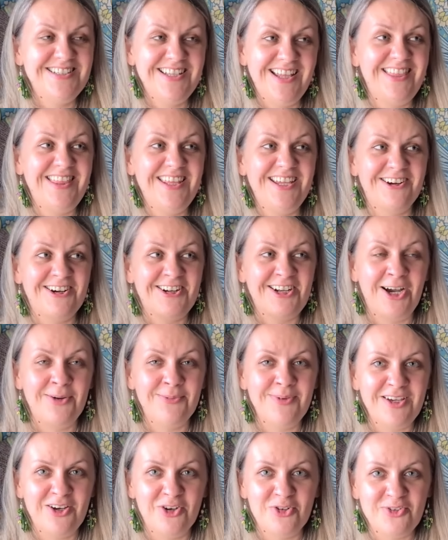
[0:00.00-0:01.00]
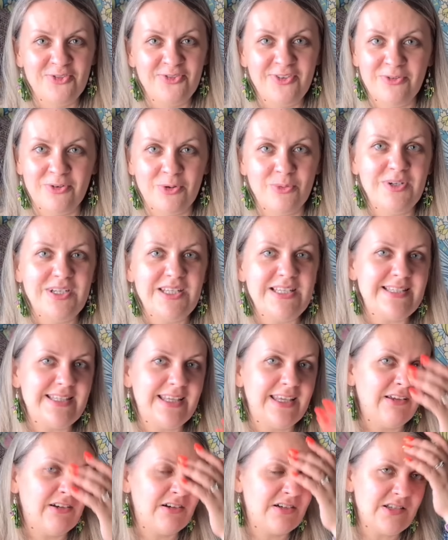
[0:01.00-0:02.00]
They are coming out of everybody's
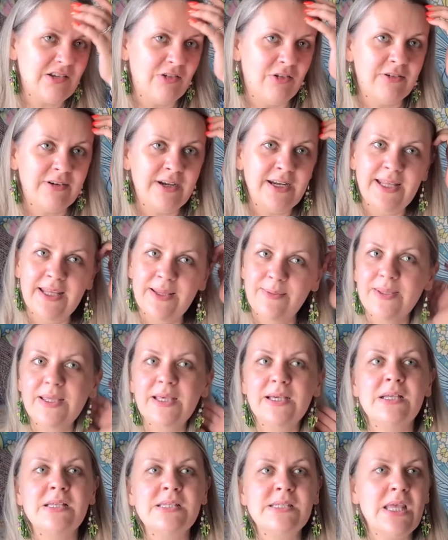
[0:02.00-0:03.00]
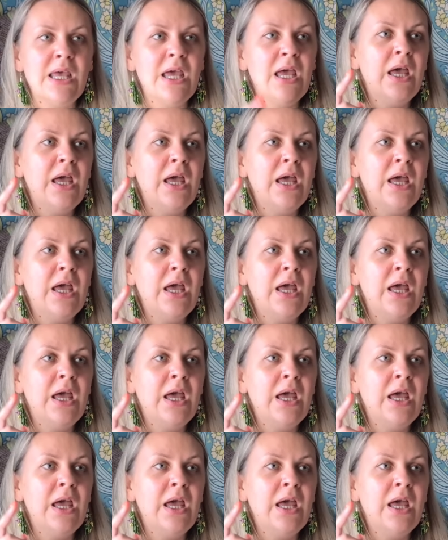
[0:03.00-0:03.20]
ears already, because